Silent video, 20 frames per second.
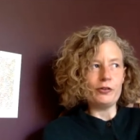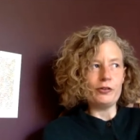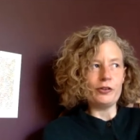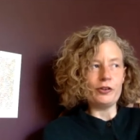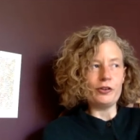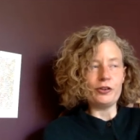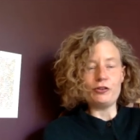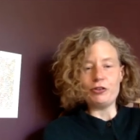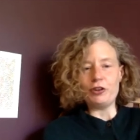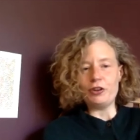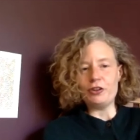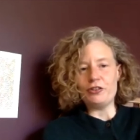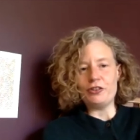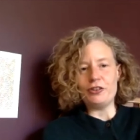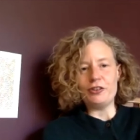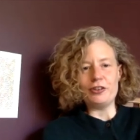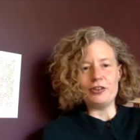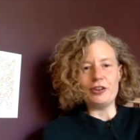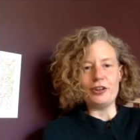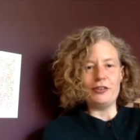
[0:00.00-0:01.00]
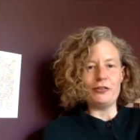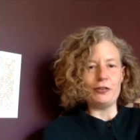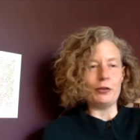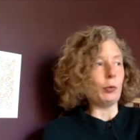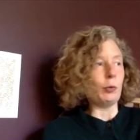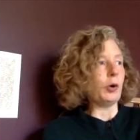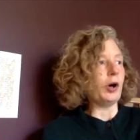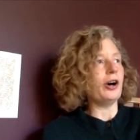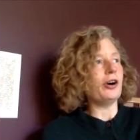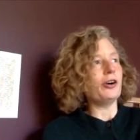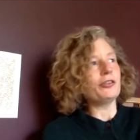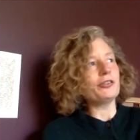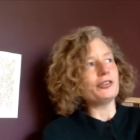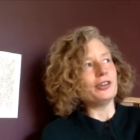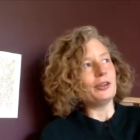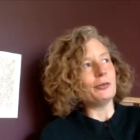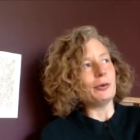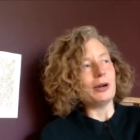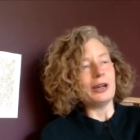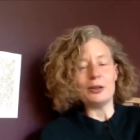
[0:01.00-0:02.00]
the structures of the world and
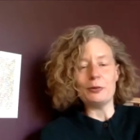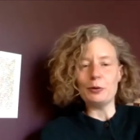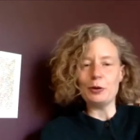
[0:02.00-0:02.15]
the way that